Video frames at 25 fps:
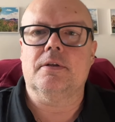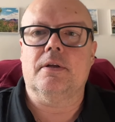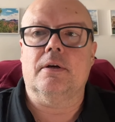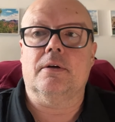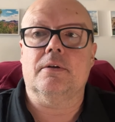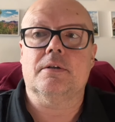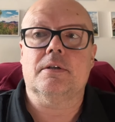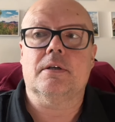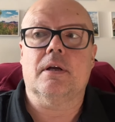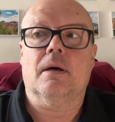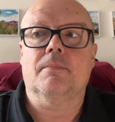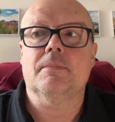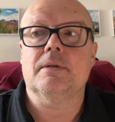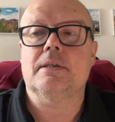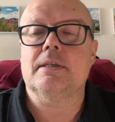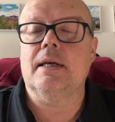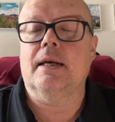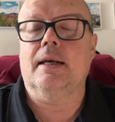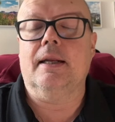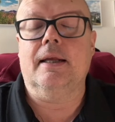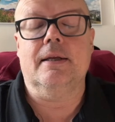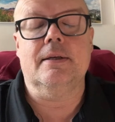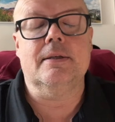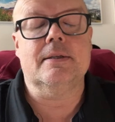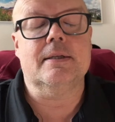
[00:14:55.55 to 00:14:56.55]
There are some
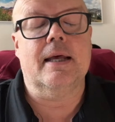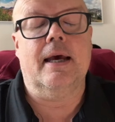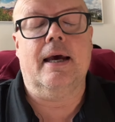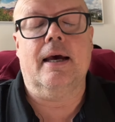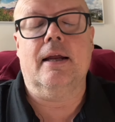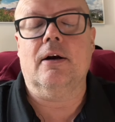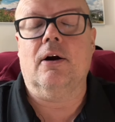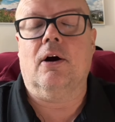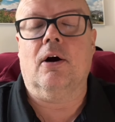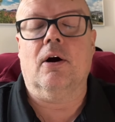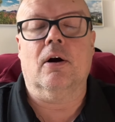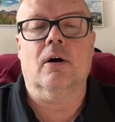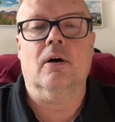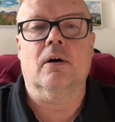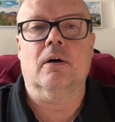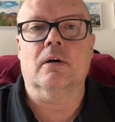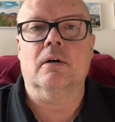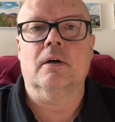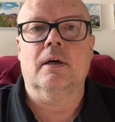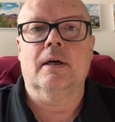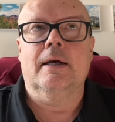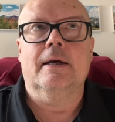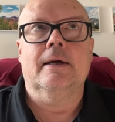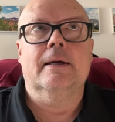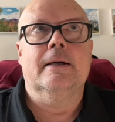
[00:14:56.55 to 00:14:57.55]
cities that
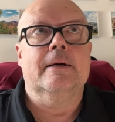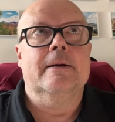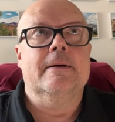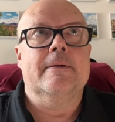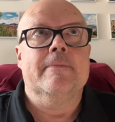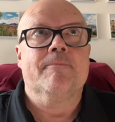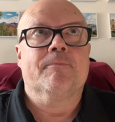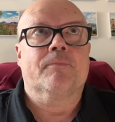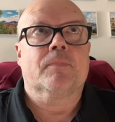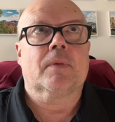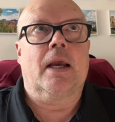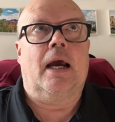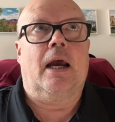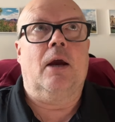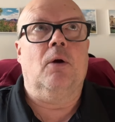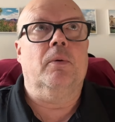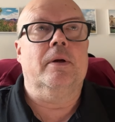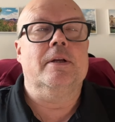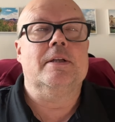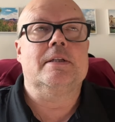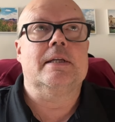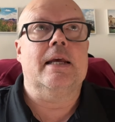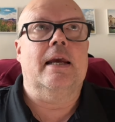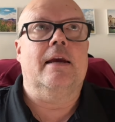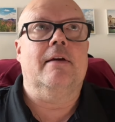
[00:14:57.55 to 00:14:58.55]
are, I
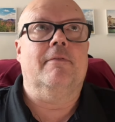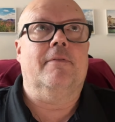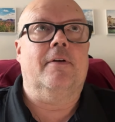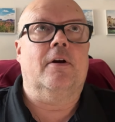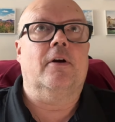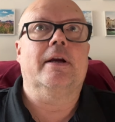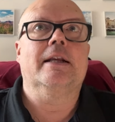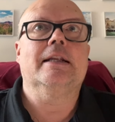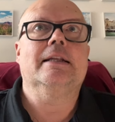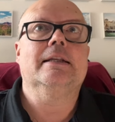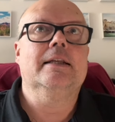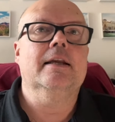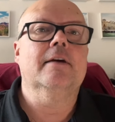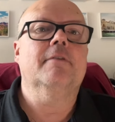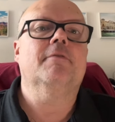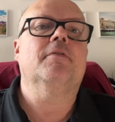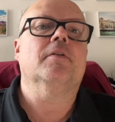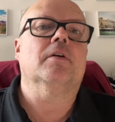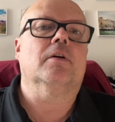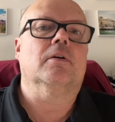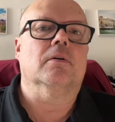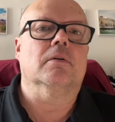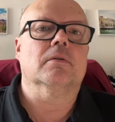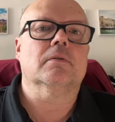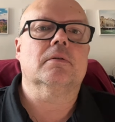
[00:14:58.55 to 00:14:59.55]
would say, very
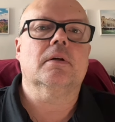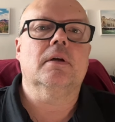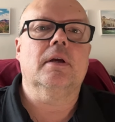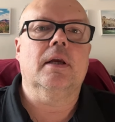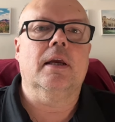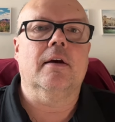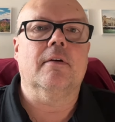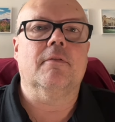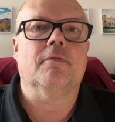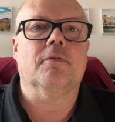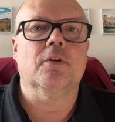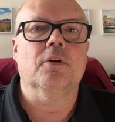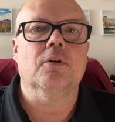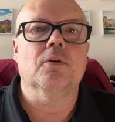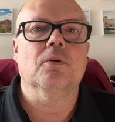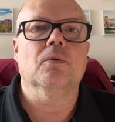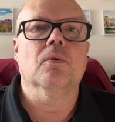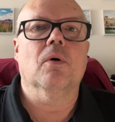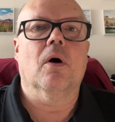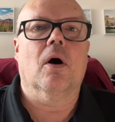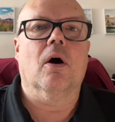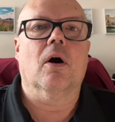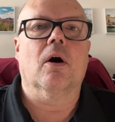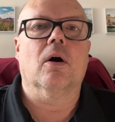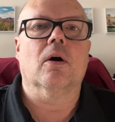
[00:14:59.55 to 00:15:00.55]
difficult if
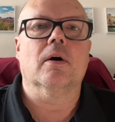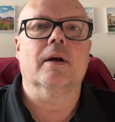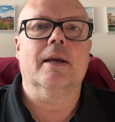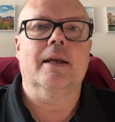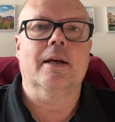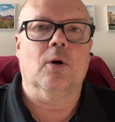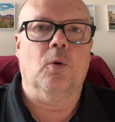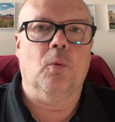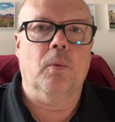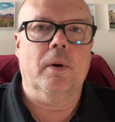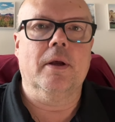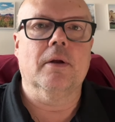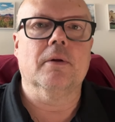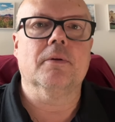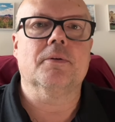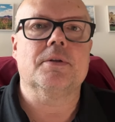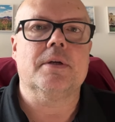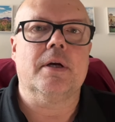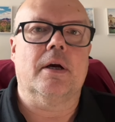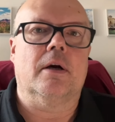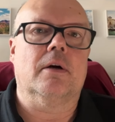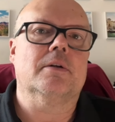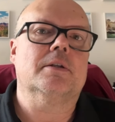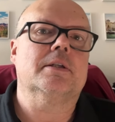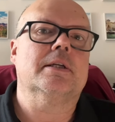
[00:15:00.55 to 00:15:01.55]
you are in a
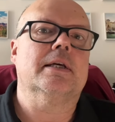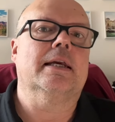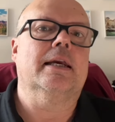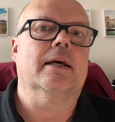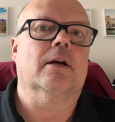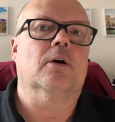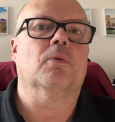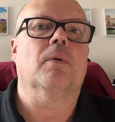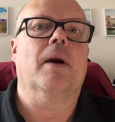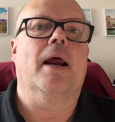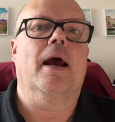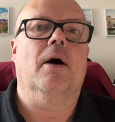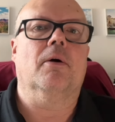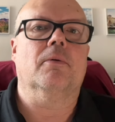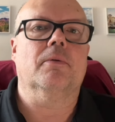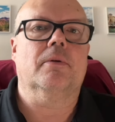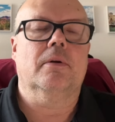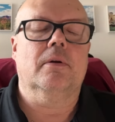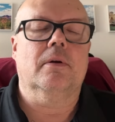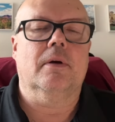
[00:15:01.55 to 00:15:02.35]
wheelchair to get around.